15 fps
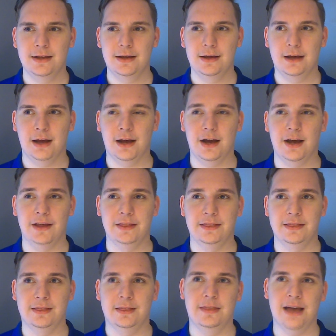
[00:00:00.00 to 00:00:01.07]
Uh,
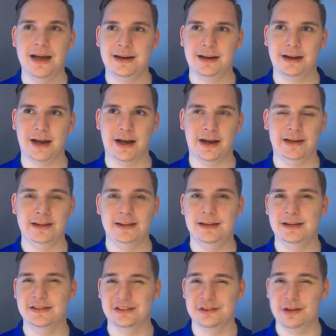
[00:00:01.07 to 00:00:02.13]
that guy
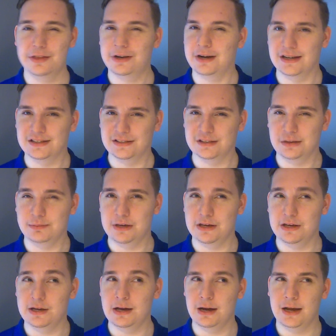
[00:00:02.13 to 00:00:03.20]
is another
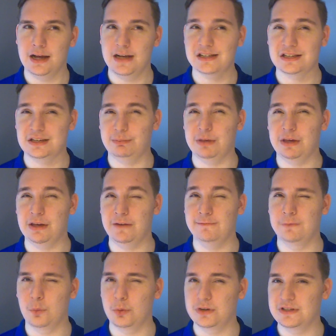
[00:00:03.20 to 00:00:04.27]
SCP,
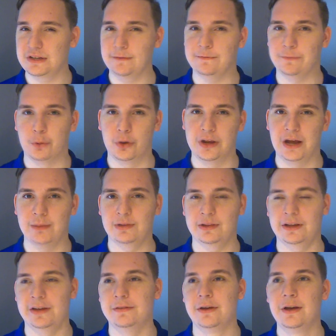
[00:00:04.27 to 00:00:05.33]
SCP-1440, I
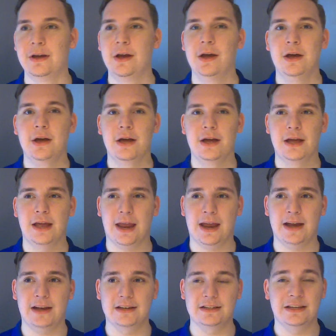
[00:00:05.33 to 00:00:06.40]
believe,
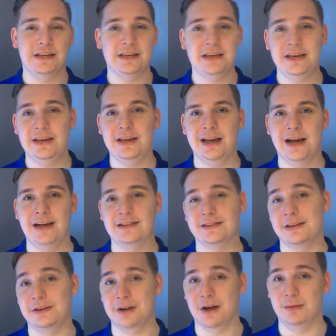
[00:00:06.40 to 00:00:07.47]
and he has
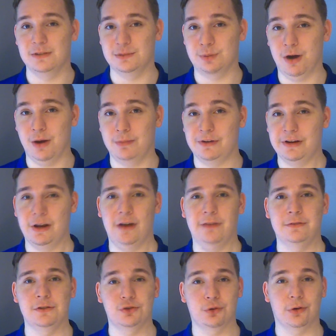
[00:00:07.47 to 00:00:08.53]
the anomalous property
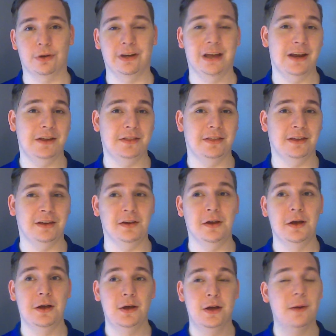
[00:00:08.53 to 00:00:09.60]
of destroying anything
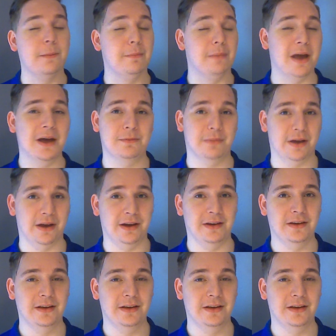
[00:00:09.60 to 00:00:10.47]
man-made,